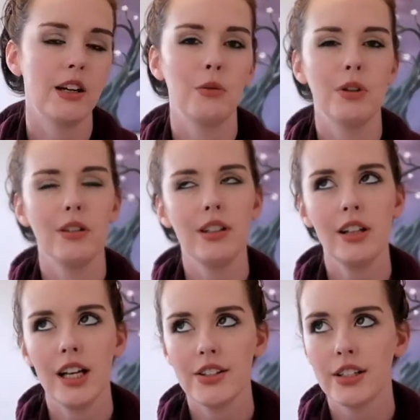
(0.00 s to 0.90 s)
know, we're a
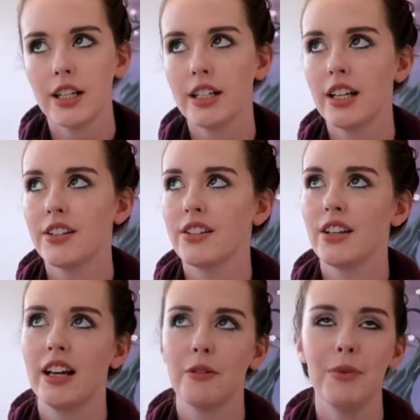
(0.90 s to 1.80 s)
little hesitant because it's
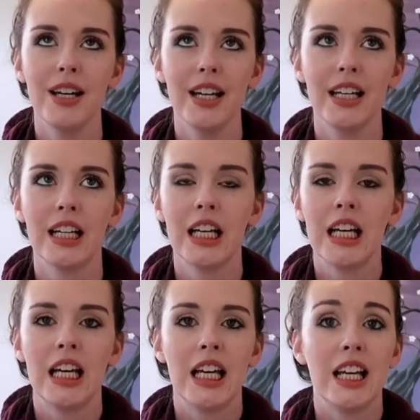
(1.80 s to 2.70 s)
like, man,
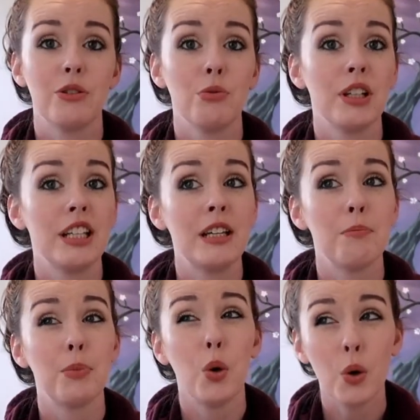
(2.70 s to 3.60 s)
it's really
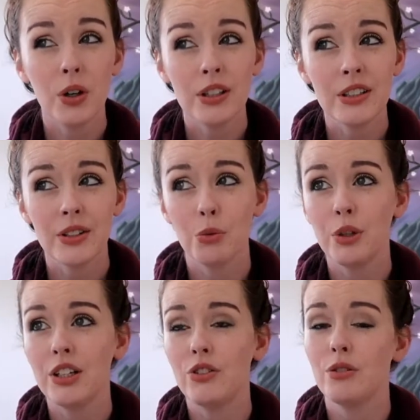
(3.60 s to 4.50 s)
important.
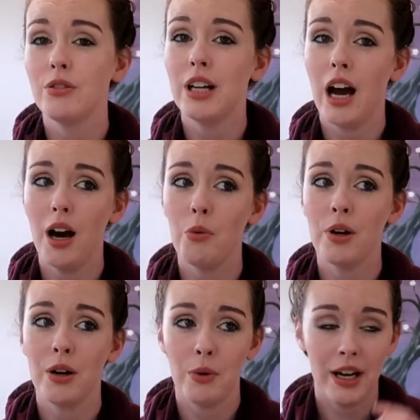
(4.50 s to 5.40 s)
We do not
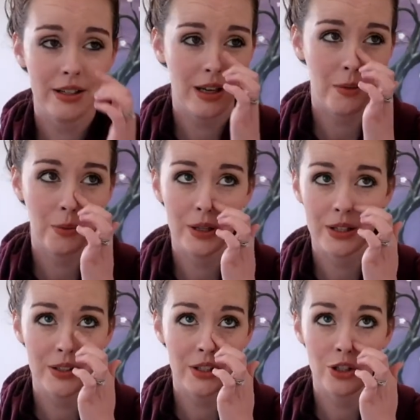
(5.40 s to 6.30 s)
want to wind up with
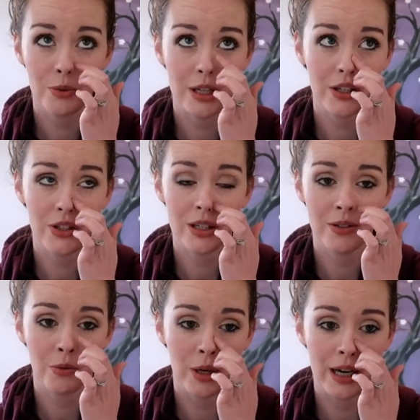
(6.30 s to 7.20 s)
a
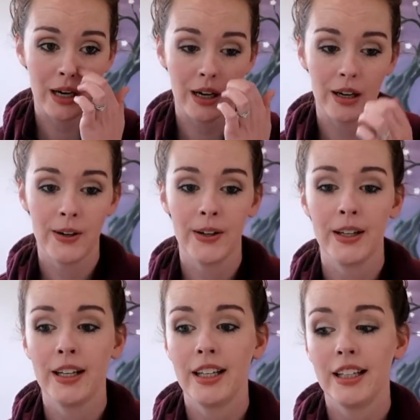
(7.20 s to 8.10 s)
situation where,
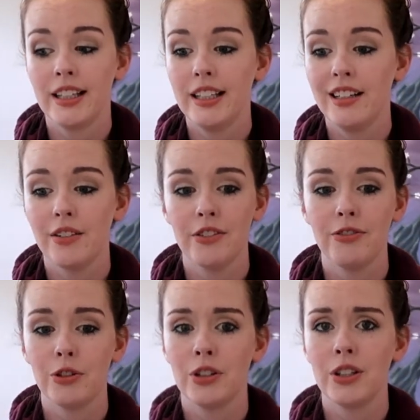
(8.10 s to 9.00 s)
you know, the
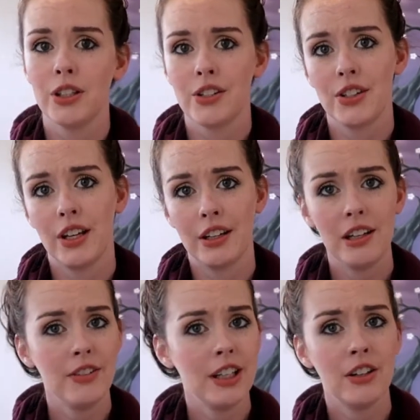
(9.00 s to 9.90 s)
floor looks
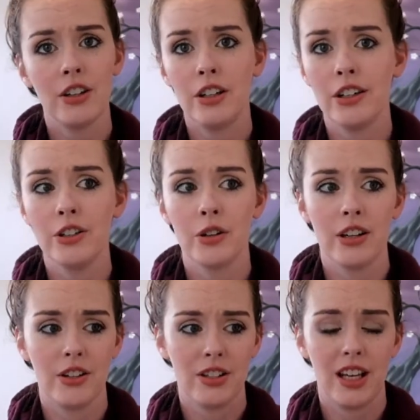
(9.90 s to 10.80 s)
uneven at all, or
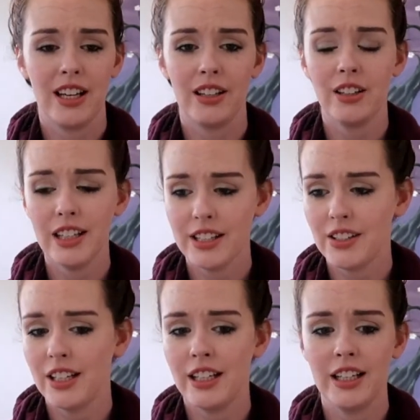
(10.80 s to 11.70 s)
there's like clicks
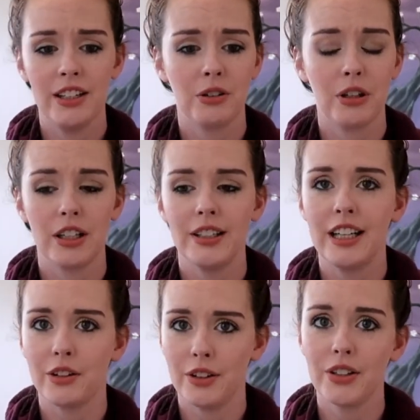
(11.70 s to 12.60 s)
in it, or, you
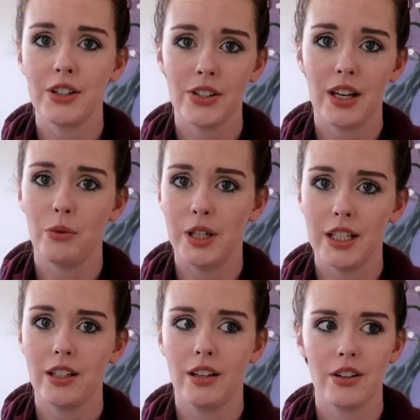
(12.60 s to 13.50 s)
know, it looks like we
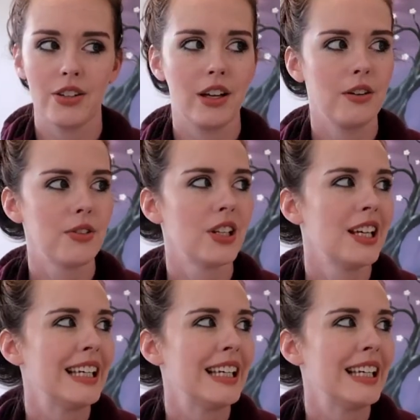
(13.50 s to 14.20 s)
did it ourselves.